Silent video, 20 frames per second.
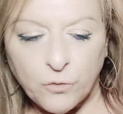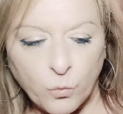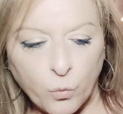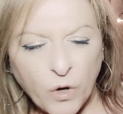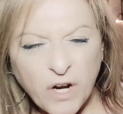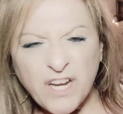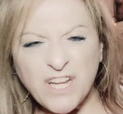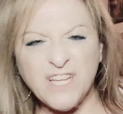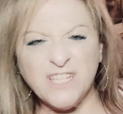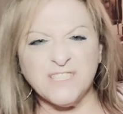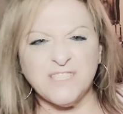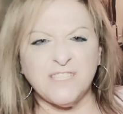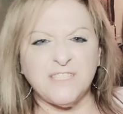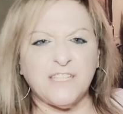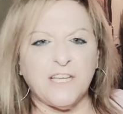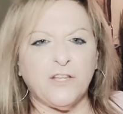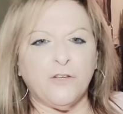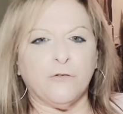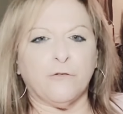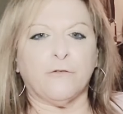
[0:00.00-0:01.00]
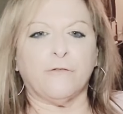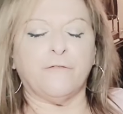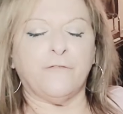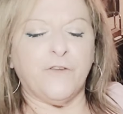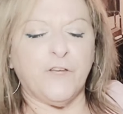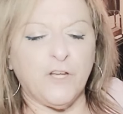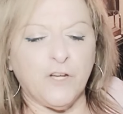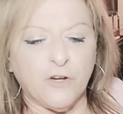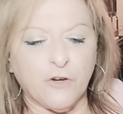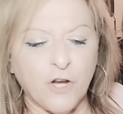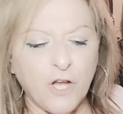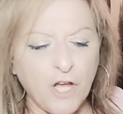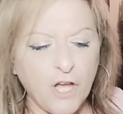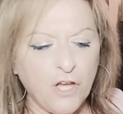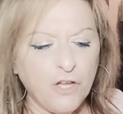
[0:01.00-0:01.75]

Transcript: What is it that you fear?